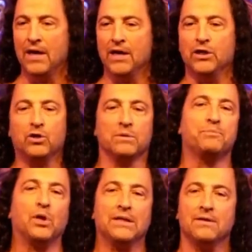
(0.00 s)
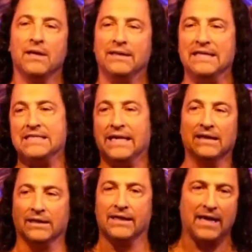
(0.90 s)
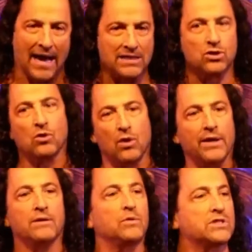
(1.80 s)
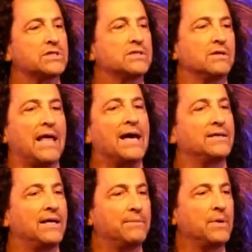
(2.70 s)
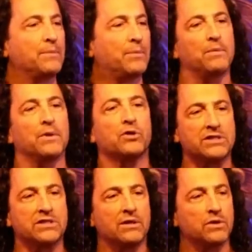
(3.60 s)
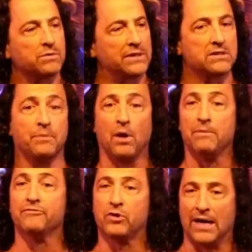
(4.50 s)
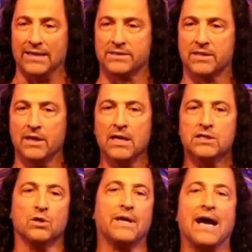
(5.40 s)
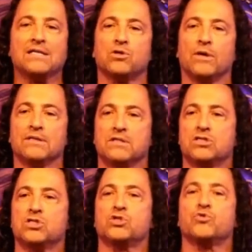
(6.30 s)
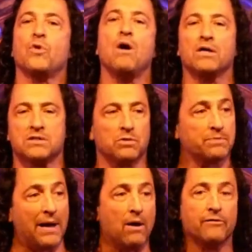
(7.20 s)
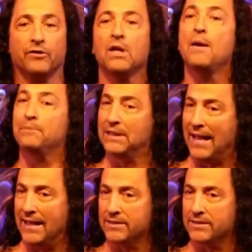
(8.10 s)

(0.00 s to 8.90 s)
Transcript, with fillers: You can put these healing castor oil, which is the Latin name Palma Christi, which means the palm of Christ. So castor oil is the strongest, most powerful plant.